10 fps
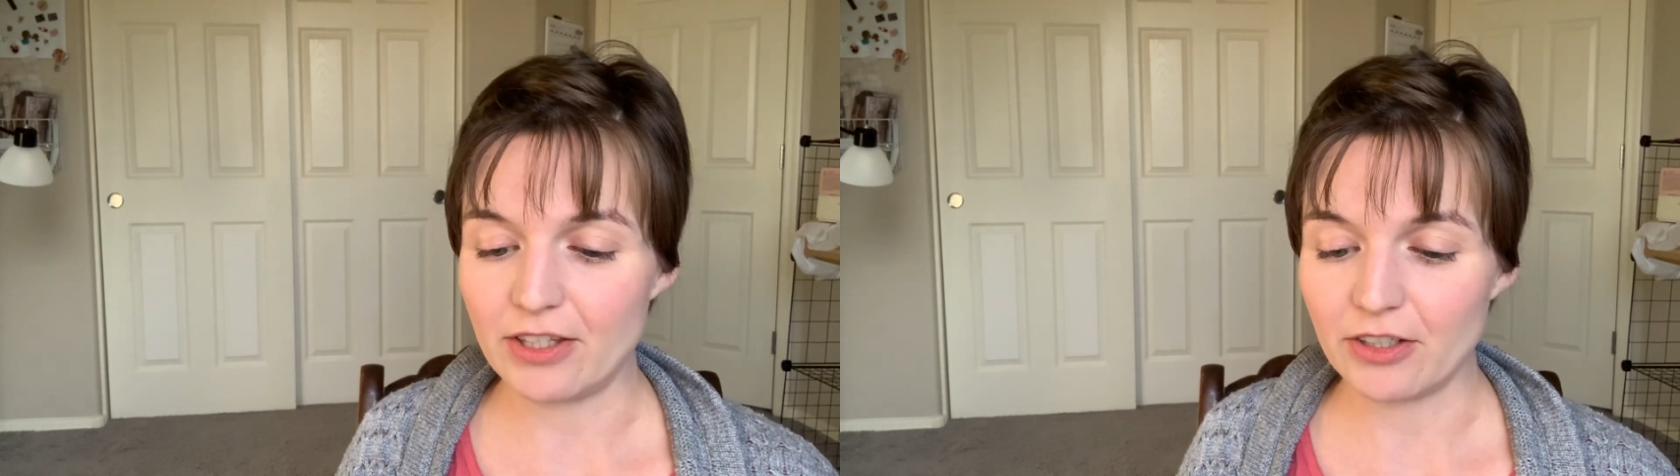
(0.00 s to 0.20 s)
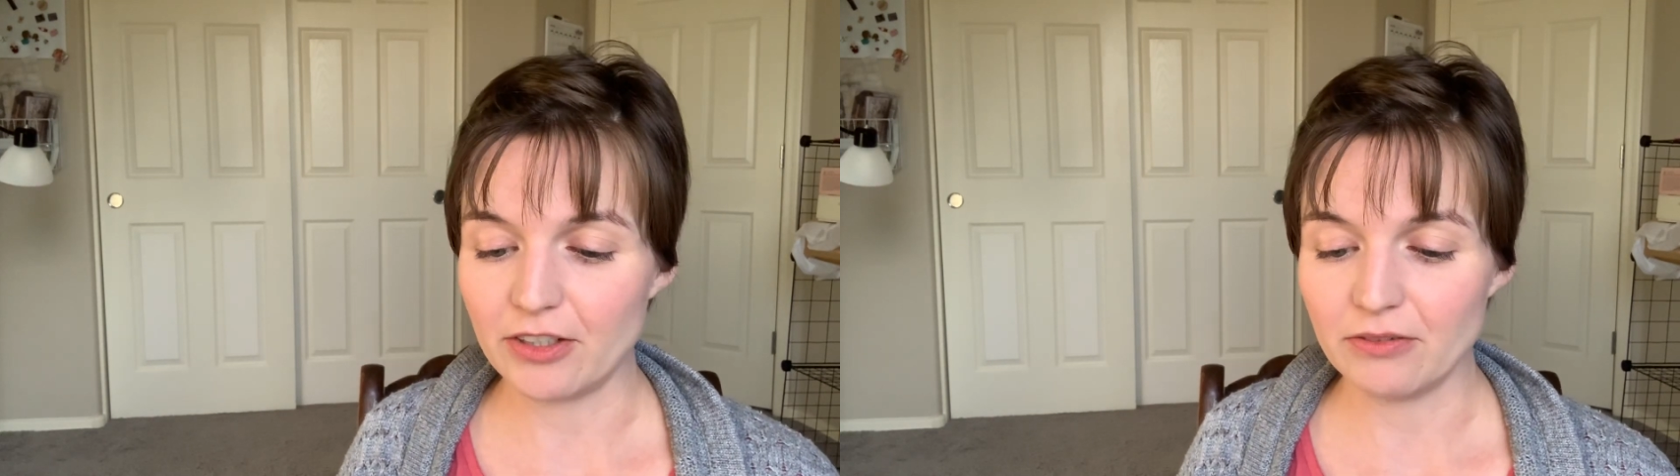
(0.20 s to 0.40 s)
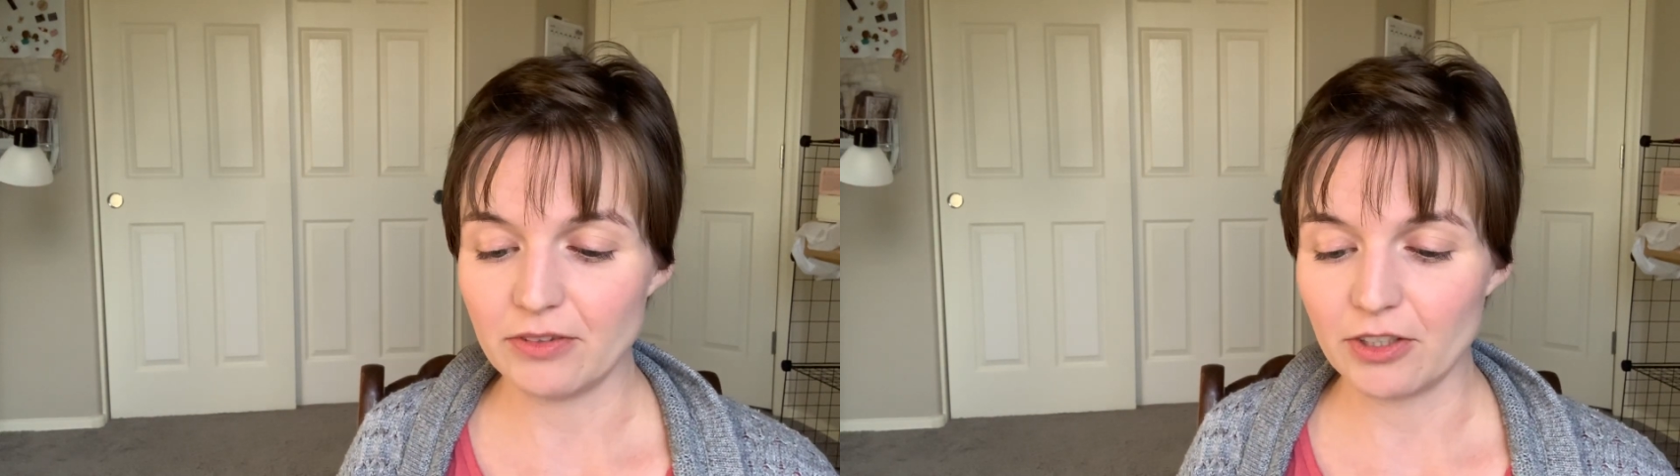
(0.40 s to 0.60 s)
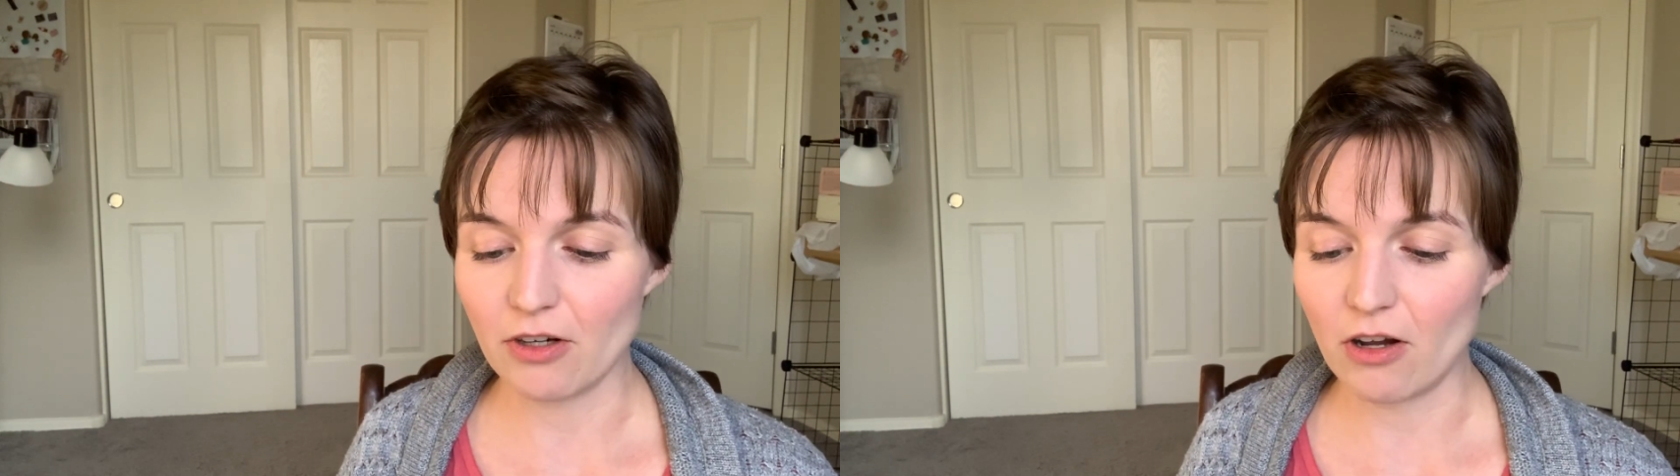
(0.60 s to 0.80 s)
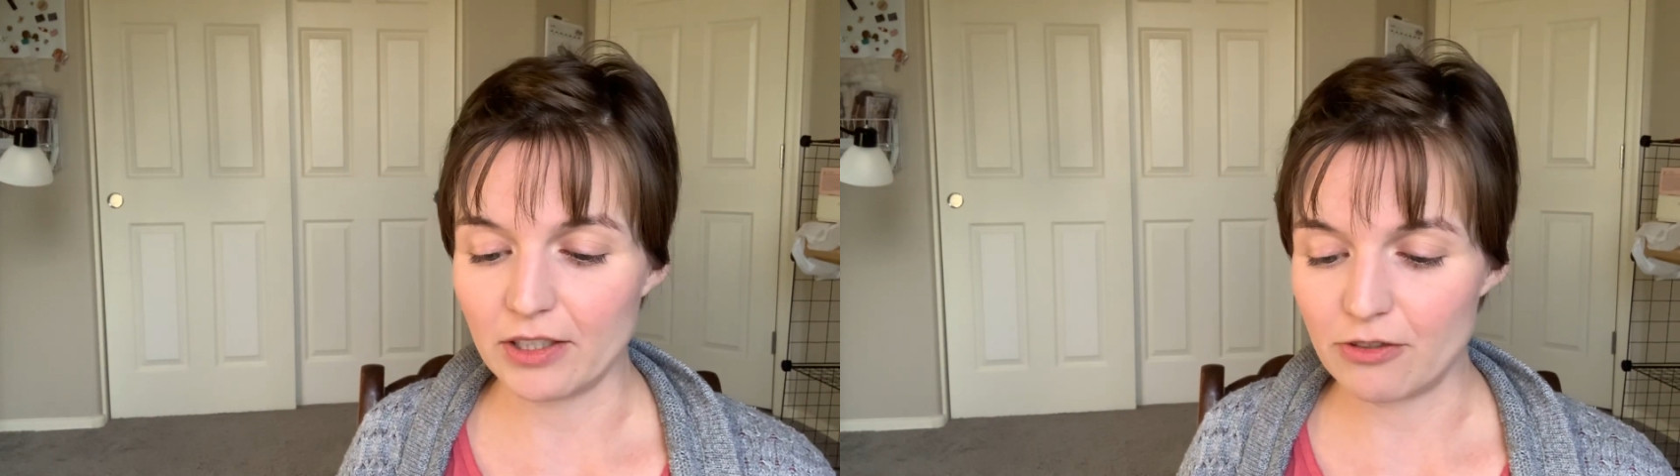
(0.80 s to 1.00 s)
They're
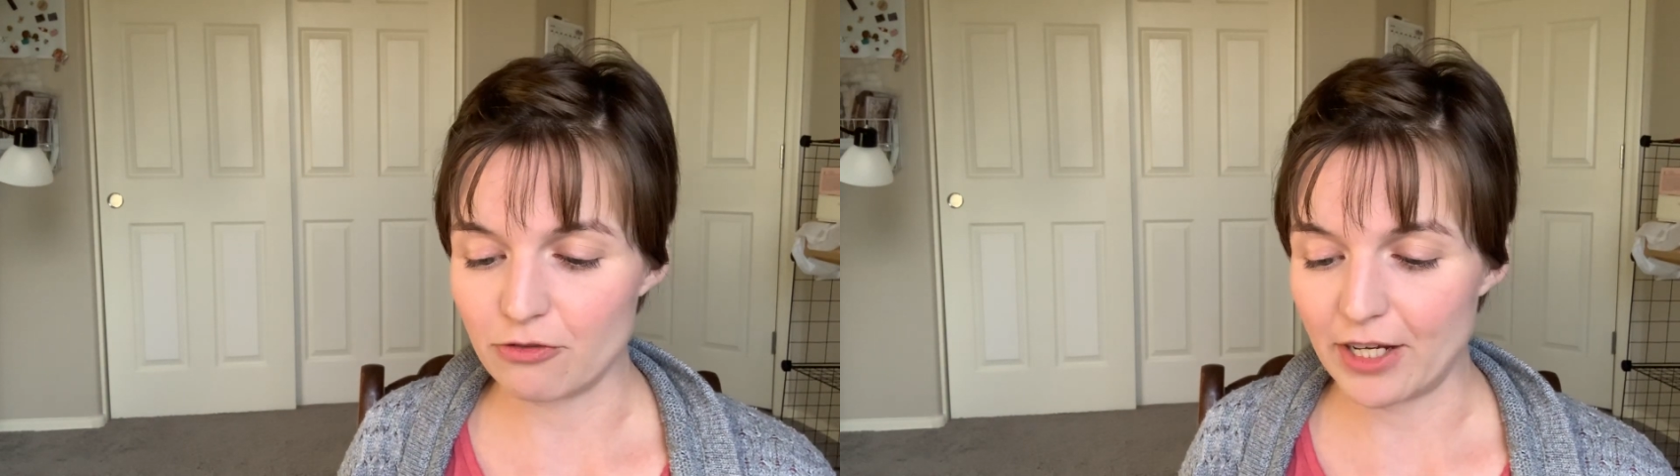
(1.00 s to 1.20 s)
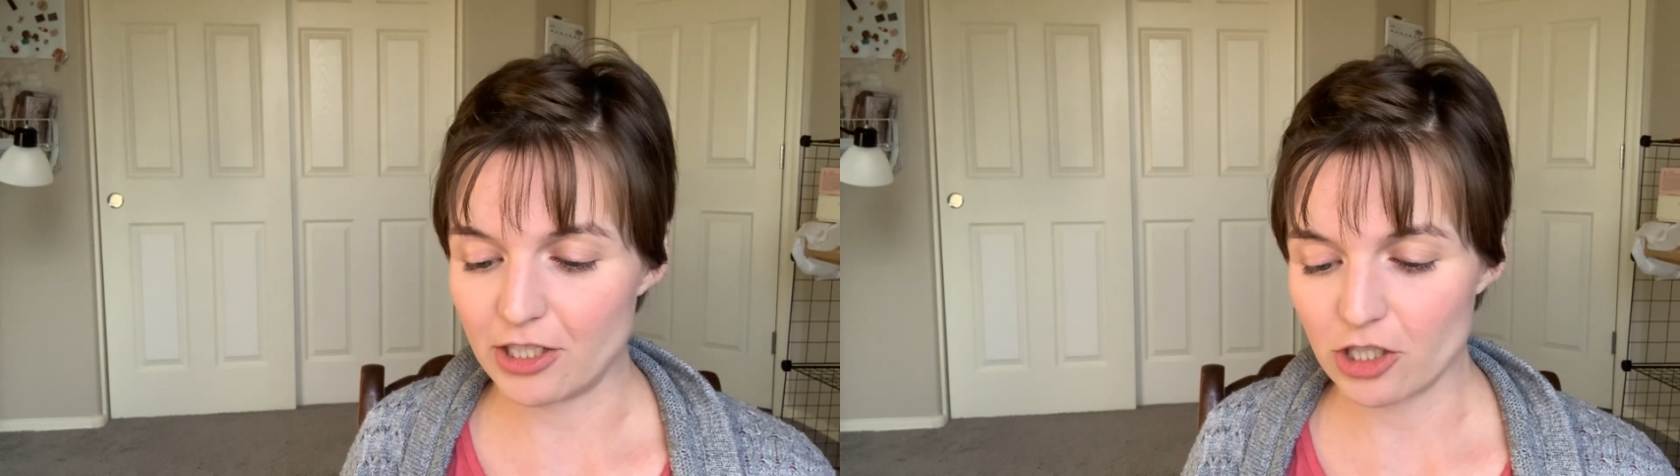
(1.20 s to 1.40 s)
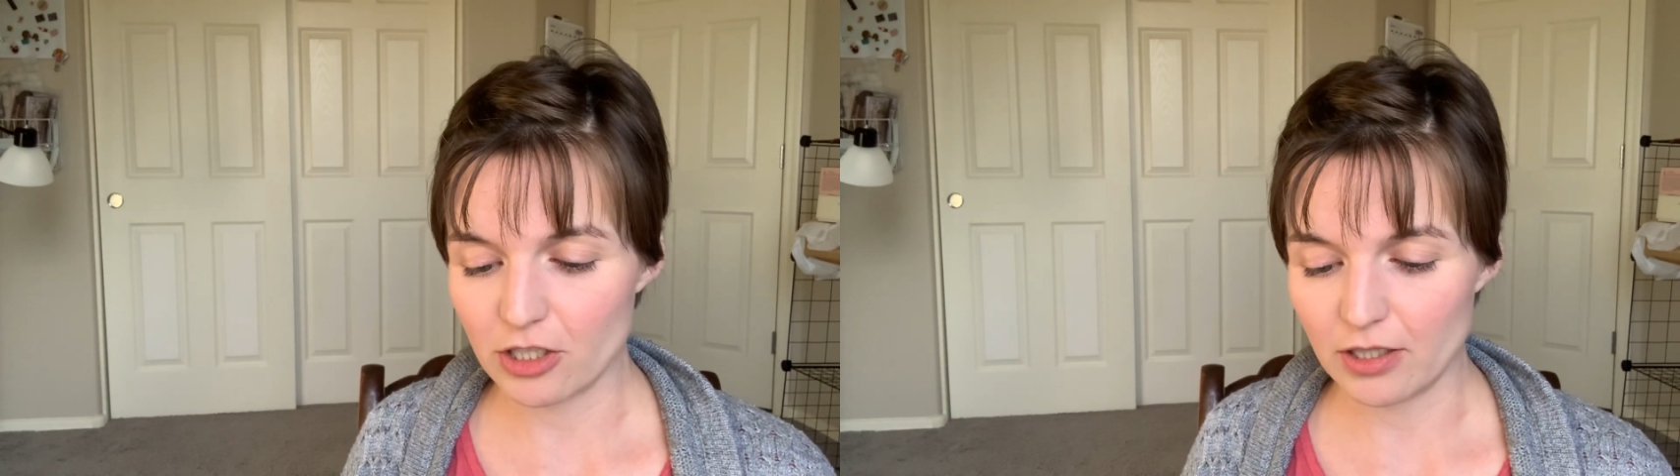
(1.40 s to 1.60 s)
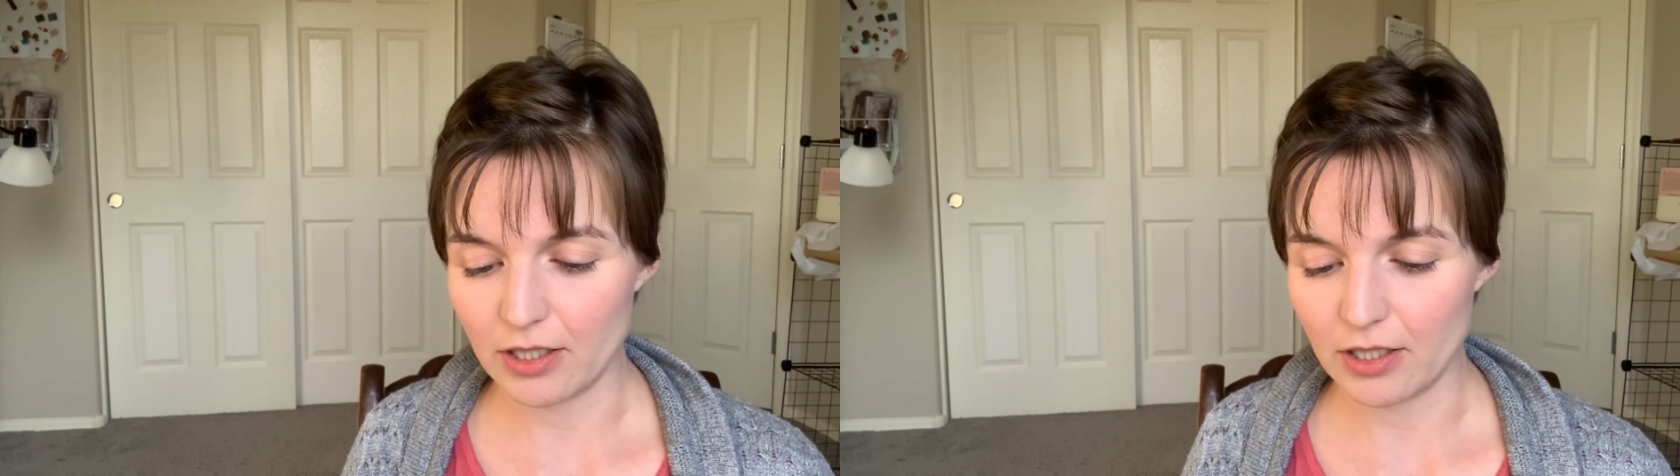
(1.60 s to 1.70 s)
all in French.